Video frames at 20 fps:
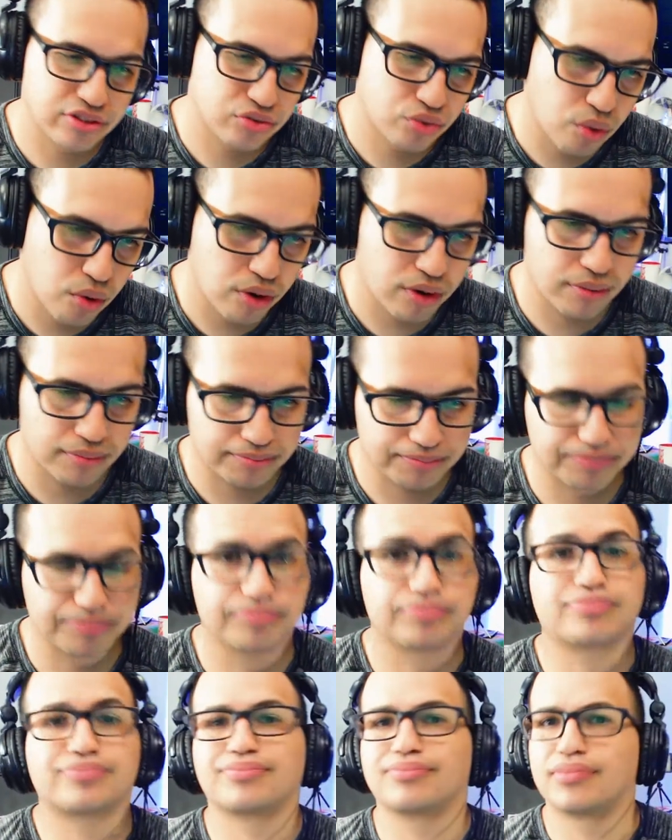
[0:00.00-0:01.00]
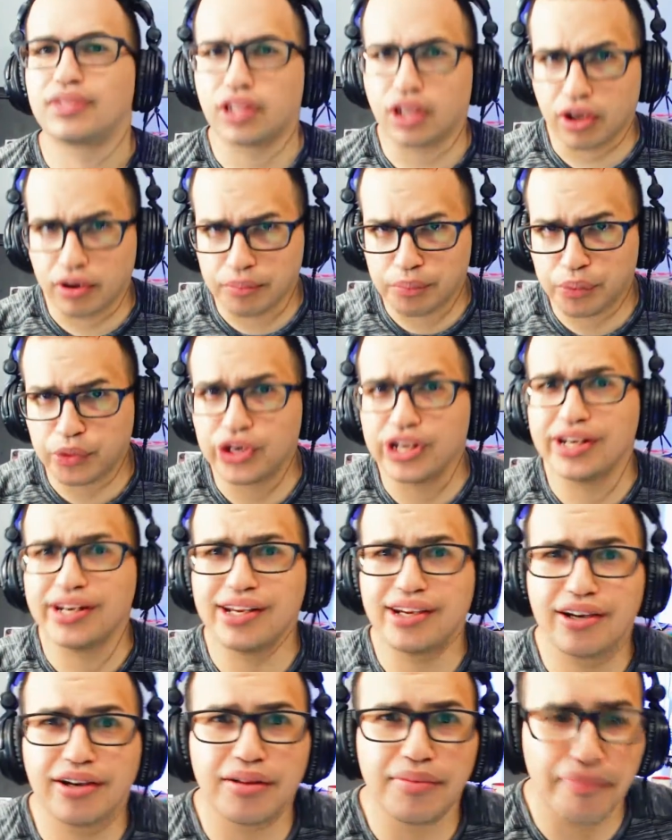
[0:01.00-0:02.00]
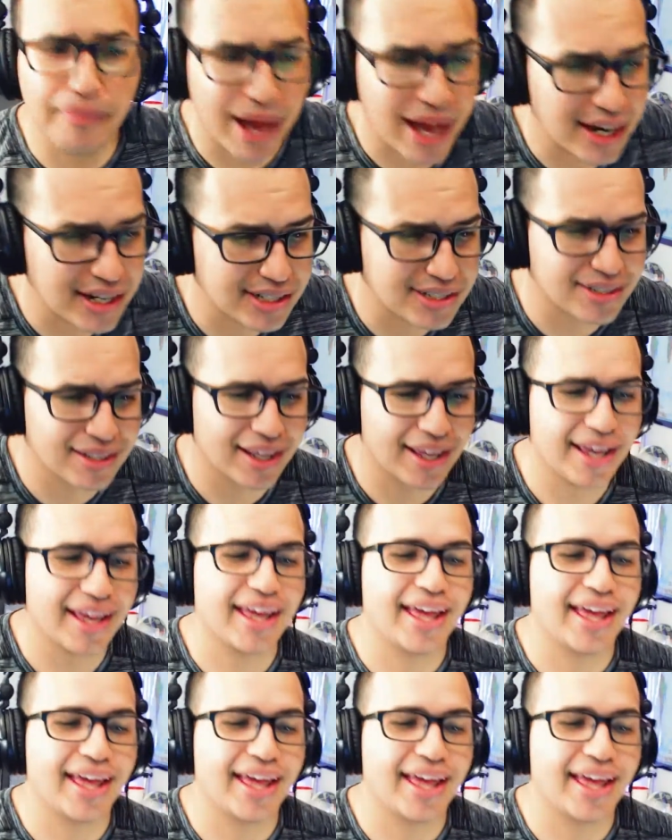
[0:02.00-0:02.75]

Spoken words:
Storm. Pretty good match.